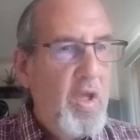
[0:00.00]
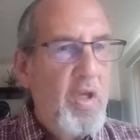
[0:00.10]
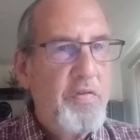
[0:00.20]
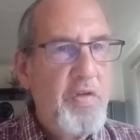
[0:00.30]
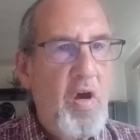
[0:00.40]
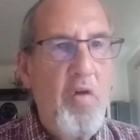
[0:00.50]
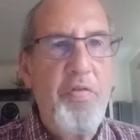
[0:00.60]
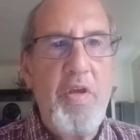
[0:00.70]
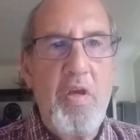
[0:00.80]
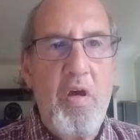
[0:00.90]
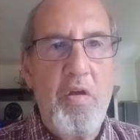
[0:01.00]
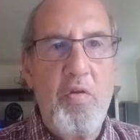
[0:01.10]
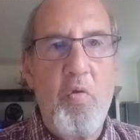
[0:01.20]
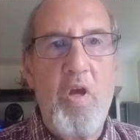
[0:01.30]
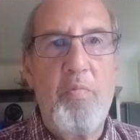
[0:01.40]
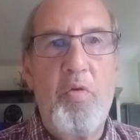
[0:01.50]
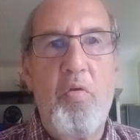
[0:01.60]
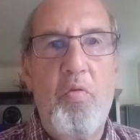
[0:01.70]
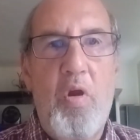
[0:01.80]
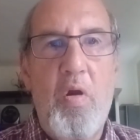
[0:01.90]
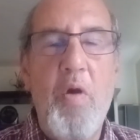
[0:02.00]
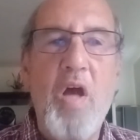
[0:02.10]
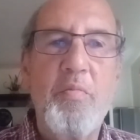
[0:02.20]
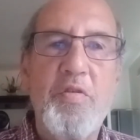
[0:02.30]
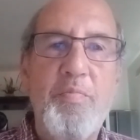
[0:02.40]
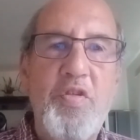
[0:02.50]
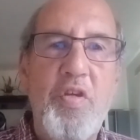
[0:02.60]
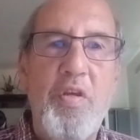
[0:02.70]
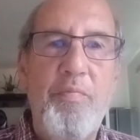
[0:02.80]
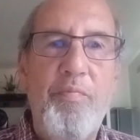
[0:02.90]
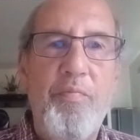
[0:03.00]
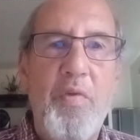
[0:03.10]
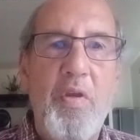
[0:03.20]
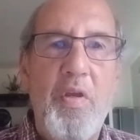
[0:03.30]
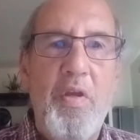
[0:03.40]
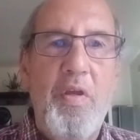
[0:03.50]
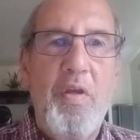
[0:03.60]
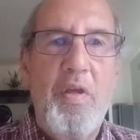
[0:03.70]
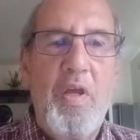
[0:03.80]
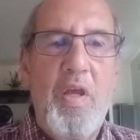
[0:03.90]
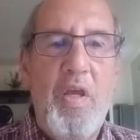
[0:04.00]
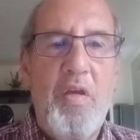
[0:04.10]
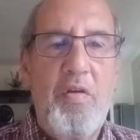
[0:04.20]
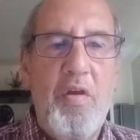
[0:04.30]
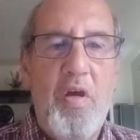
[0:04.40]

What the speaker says: It's called the Incredible Hieronymus Machine, and